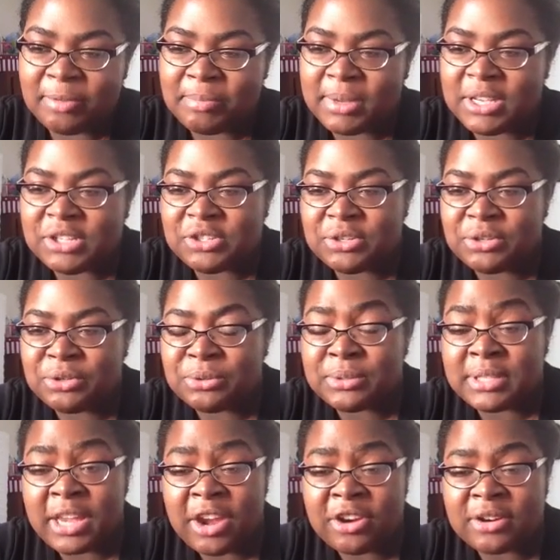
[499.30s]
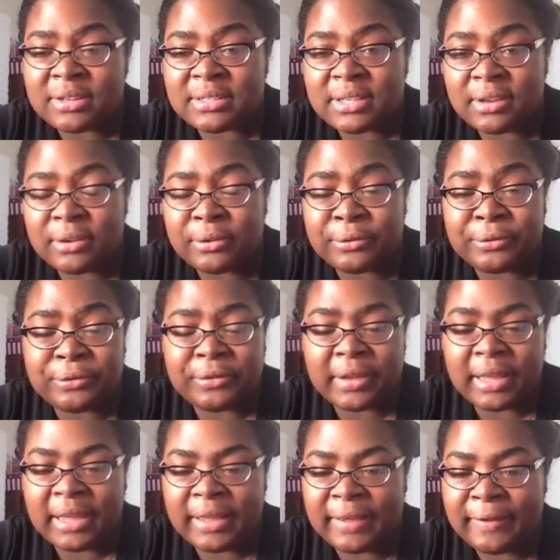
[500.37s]
because you scare yourself,
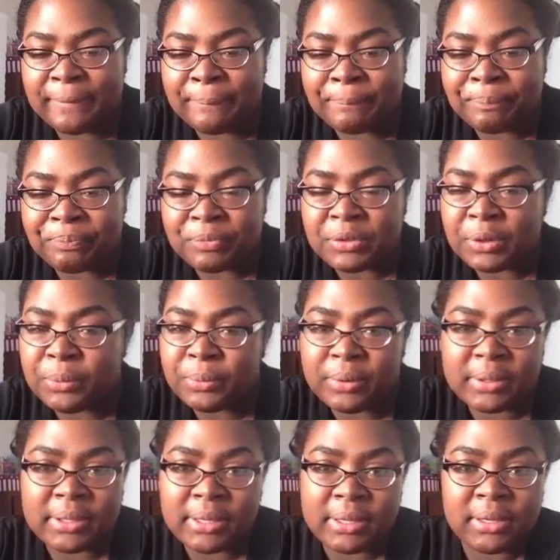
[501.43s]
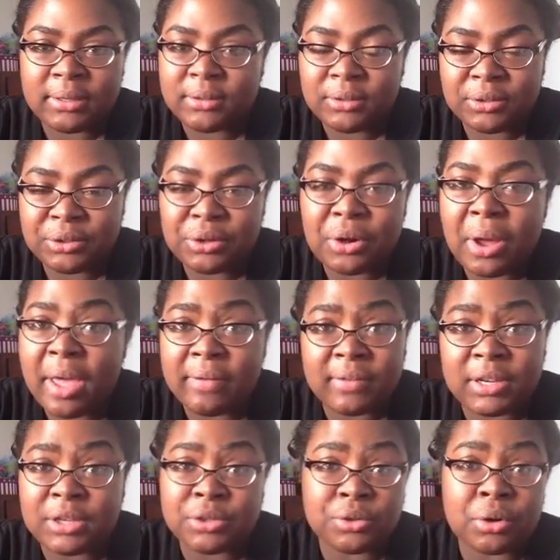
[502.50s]
and really, you don't have
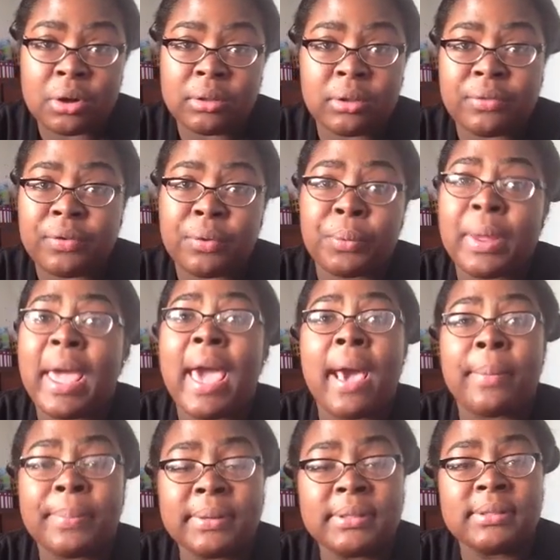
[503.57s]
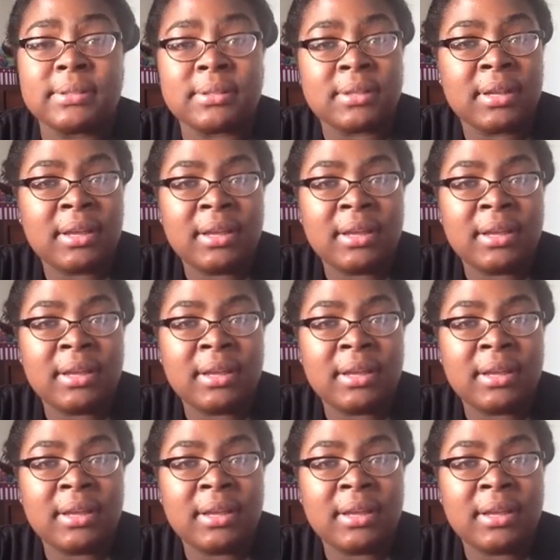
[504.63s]
any control over what happens.